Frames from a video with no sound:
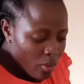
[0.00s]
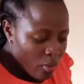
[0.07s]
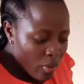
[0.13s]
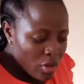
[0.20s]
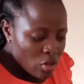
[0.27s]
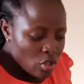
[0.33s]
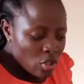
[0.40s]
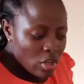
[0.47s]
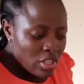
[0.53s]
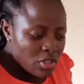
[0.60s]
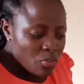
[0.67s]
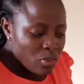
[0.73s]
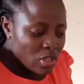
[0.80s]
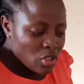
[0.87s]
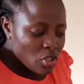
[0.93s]
When you
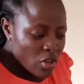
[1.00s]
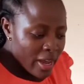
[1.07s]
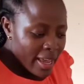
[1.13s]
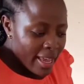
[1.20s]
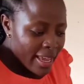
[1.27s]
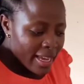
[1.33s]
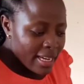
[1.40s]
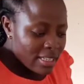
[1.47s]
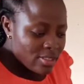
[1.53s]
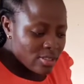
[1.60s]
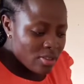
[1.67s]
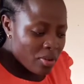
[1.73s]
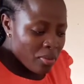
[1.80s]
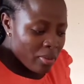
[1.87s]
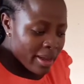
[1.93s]
don't beat your eggs
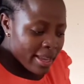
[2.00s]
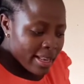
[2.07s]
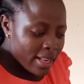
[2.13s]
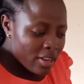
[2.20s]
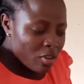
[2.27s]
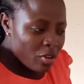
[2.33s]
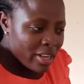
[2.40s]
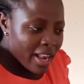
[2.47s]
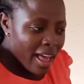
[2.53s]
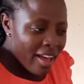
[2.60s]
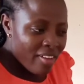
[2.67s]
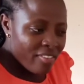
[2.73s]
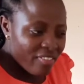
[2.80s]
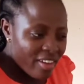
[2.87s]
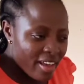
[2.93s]
so well, you will
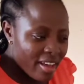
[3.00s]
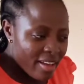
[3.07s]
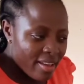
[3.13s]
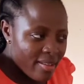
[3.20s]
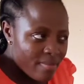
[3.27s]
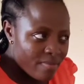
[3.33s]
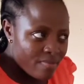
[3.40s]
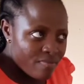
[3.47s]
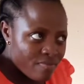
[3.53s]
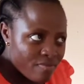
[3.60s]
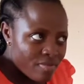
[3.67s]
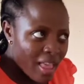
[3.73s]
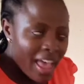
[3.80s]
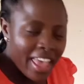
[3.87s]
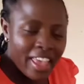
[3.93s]
have a